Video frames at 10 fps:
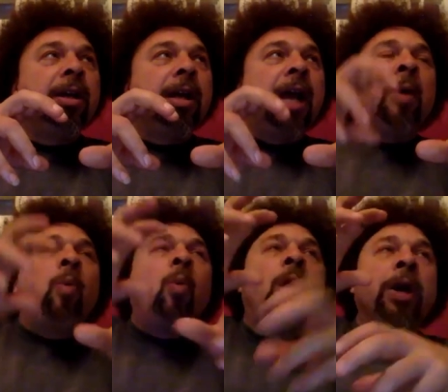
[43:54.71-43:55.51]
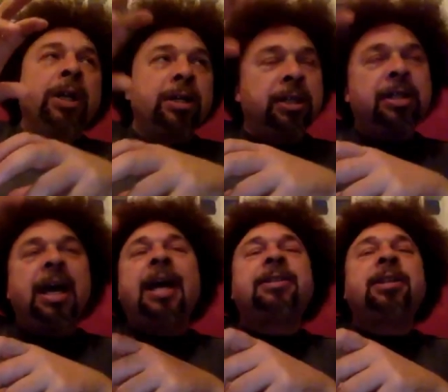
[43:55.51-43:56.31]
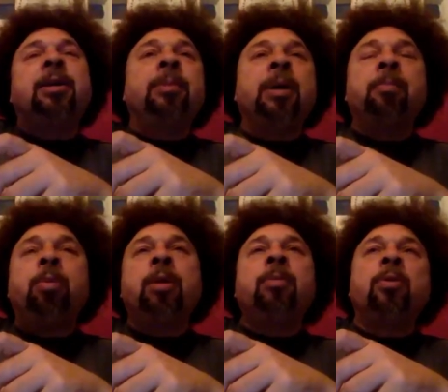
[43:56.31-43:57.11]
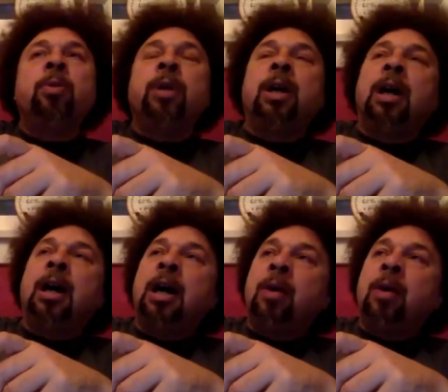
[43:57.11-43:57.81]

and wanting to task him and put him through the